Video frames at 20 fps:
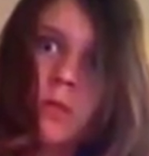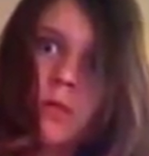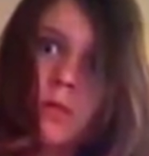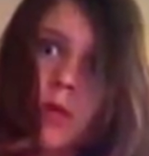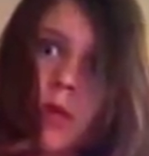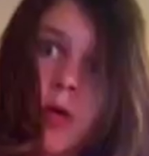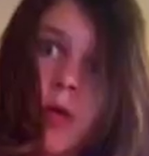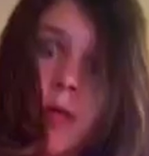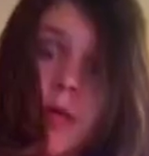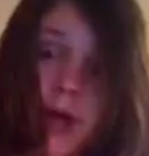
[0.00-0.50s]

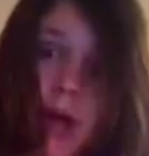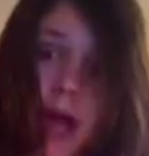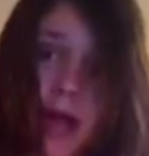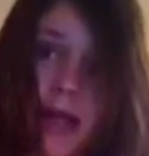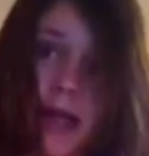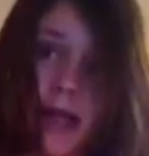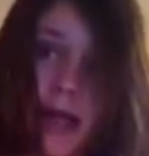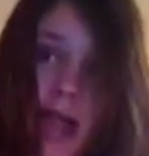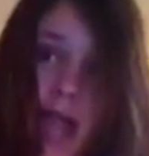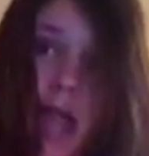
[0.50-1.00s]
people gonna be like,
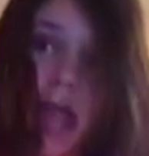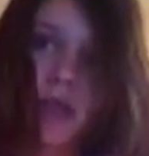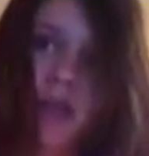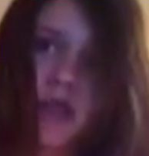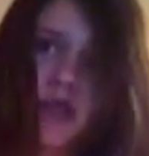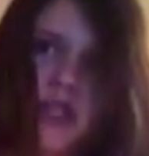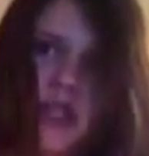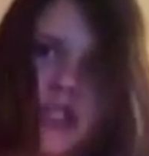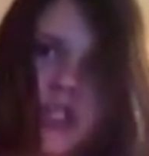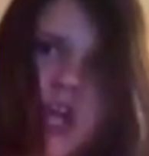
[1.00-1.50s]
yeah, you
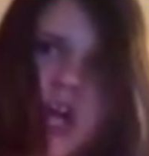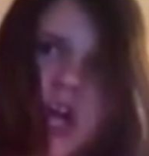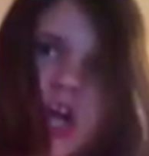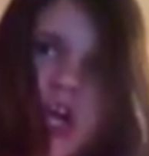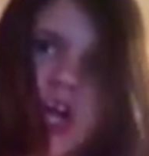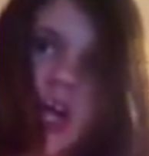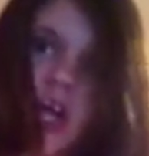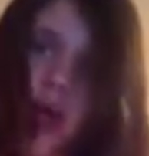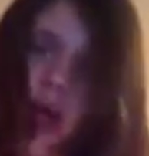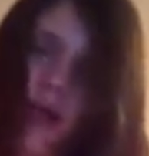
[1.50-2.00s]
suck.
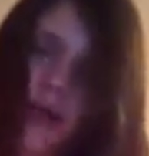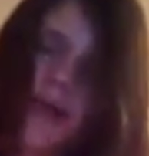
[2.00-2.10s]
I'm